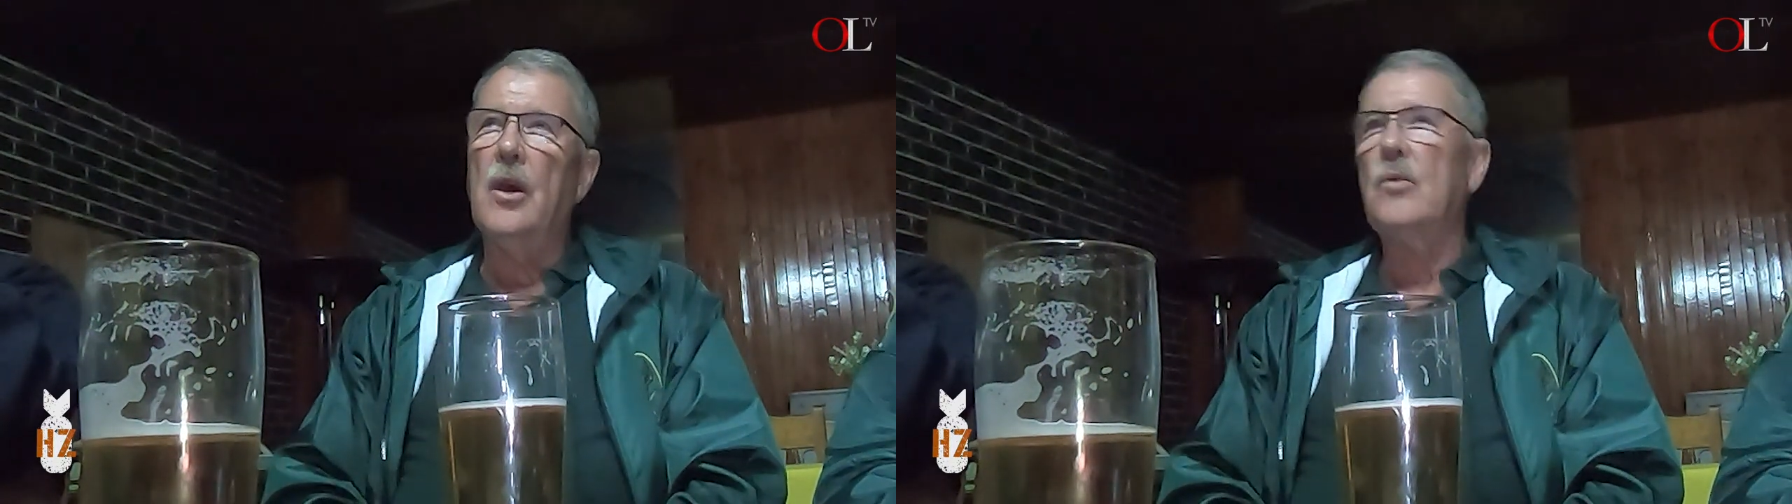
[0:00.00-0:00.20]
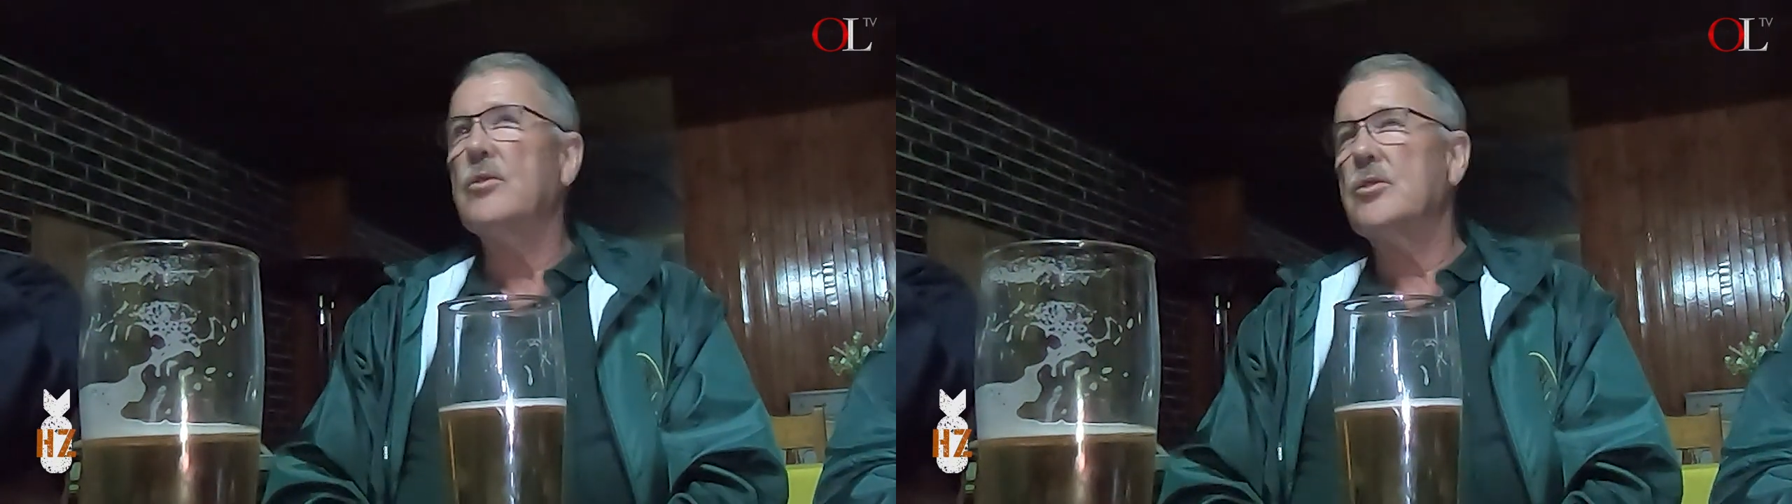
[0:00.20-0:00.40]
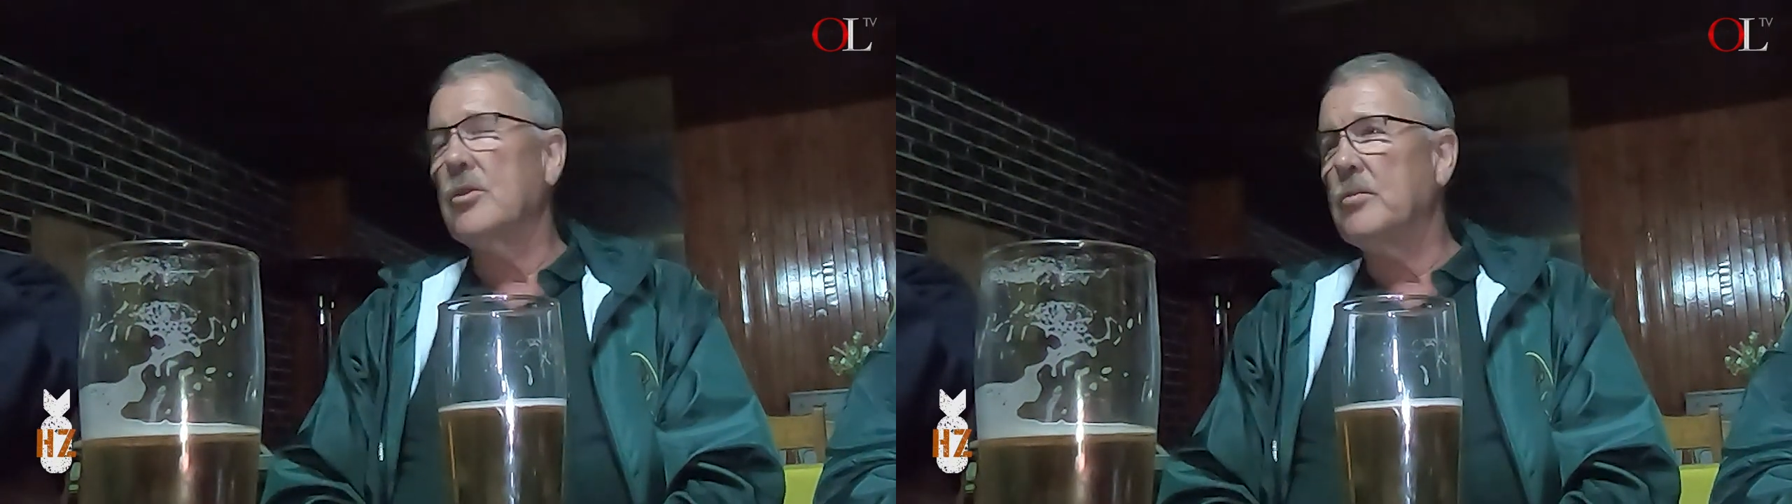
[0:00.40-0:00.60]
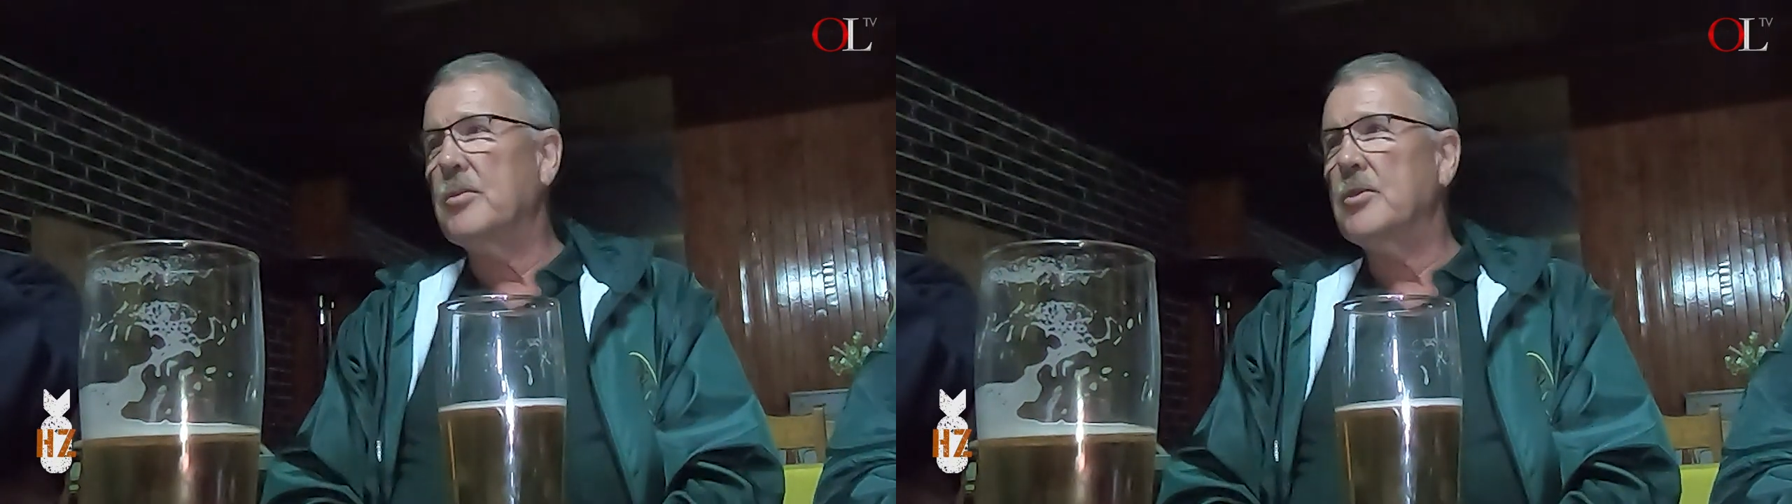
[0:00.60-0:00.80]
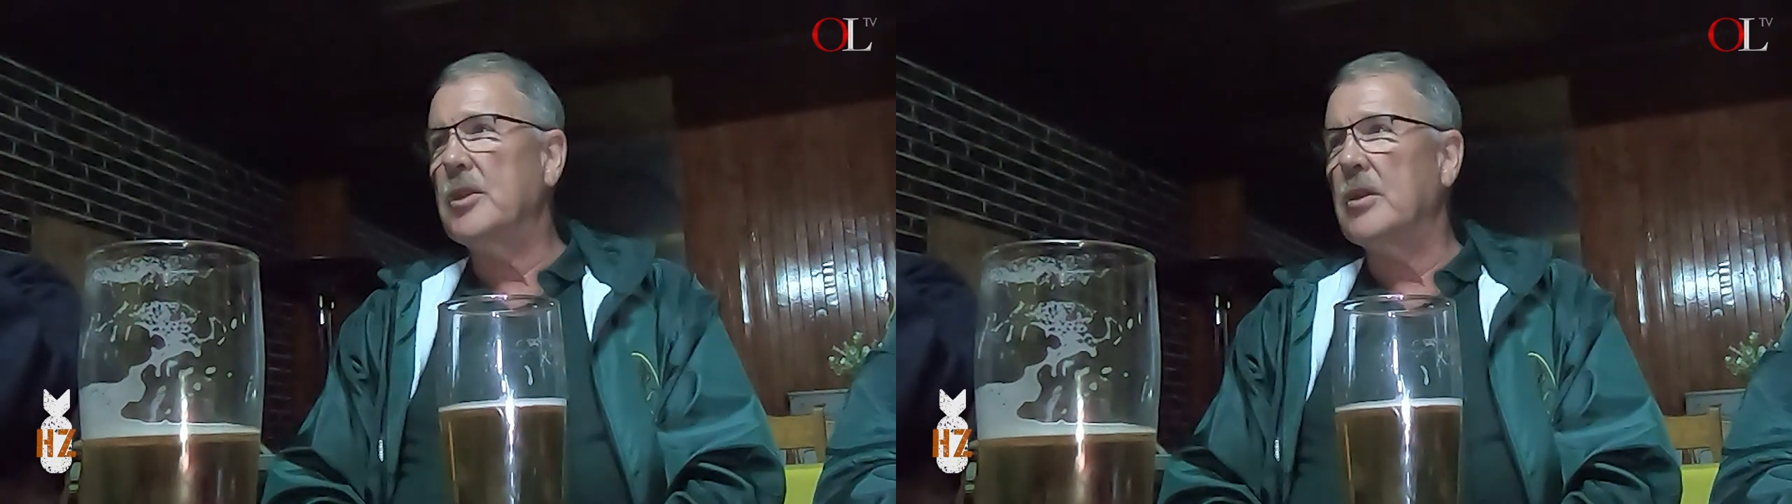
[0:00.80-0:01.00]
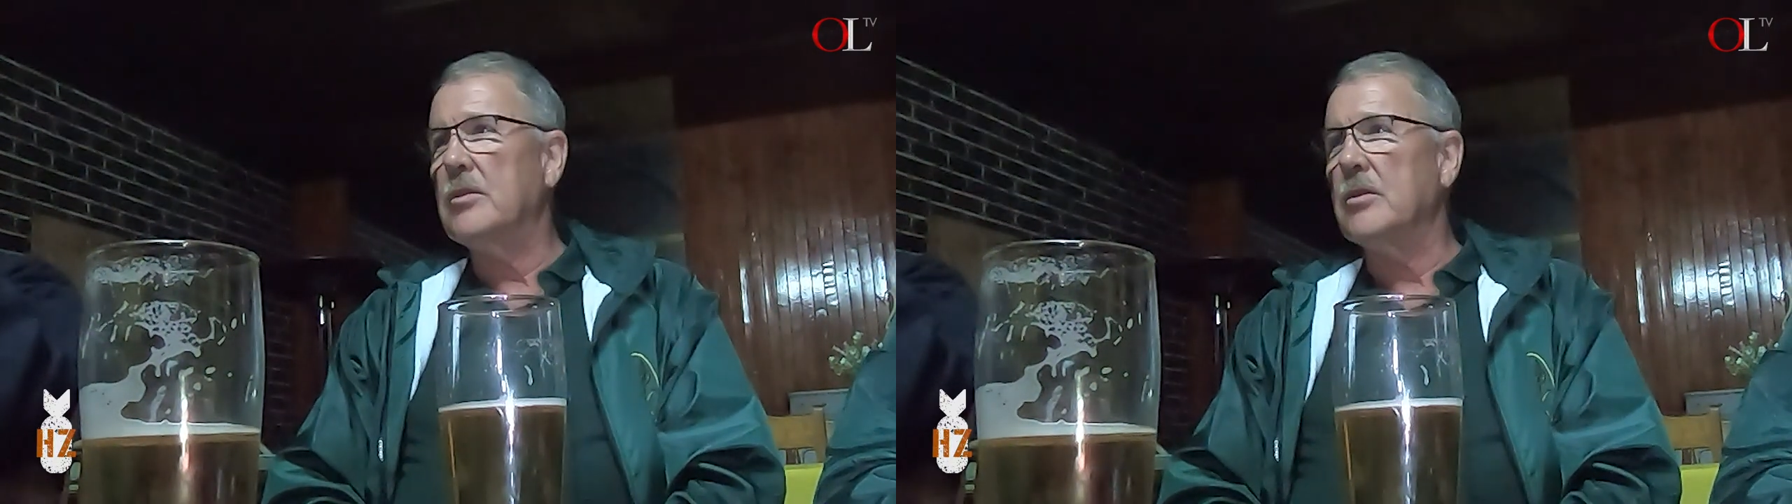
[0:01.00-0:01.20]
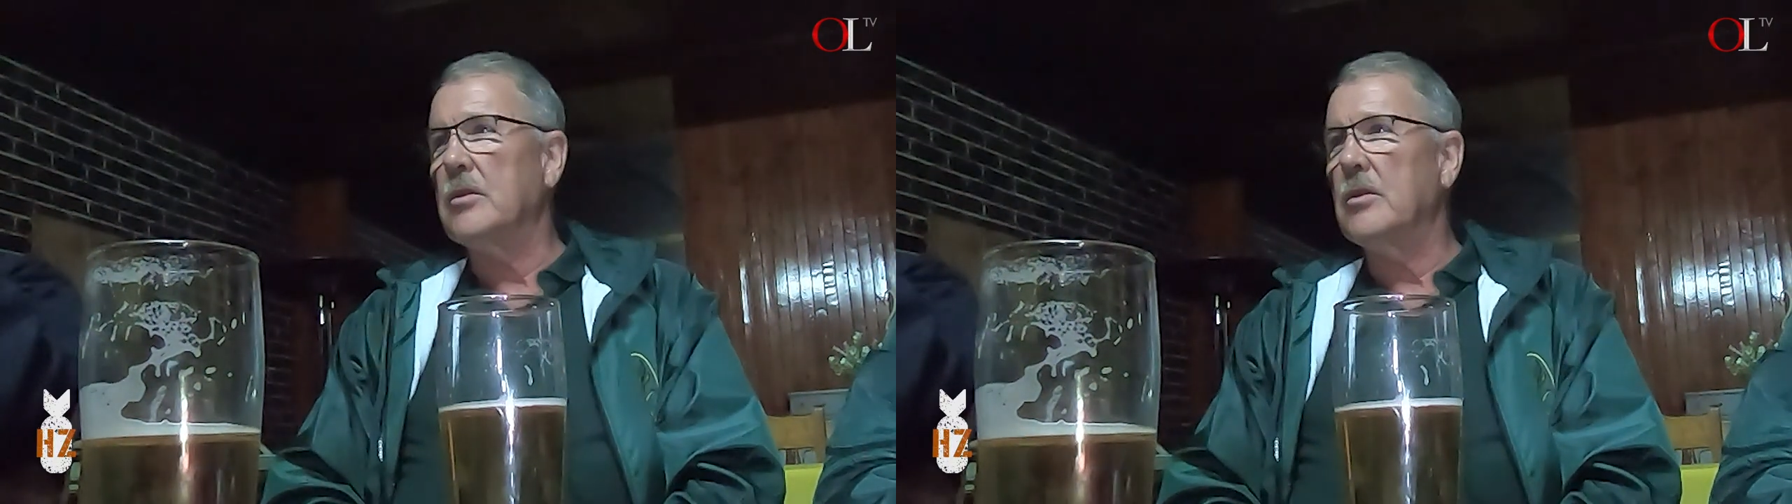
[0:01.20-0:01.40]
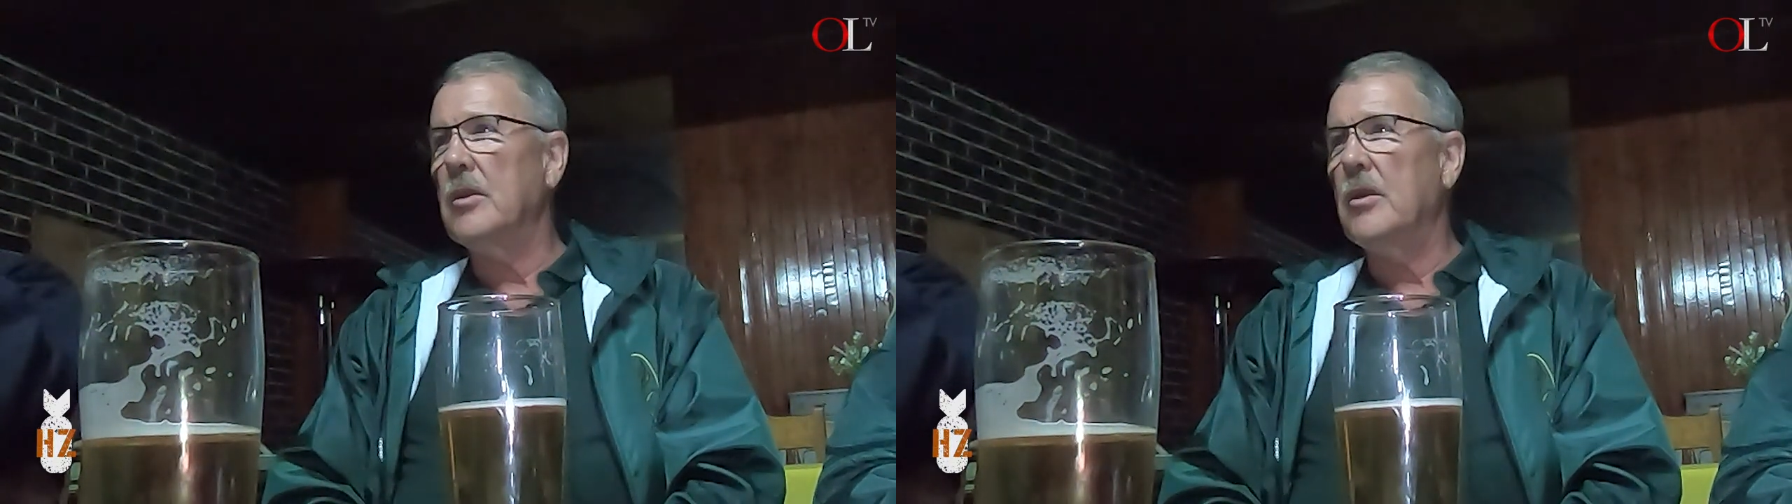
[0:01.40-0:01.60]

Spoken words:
I was not protected.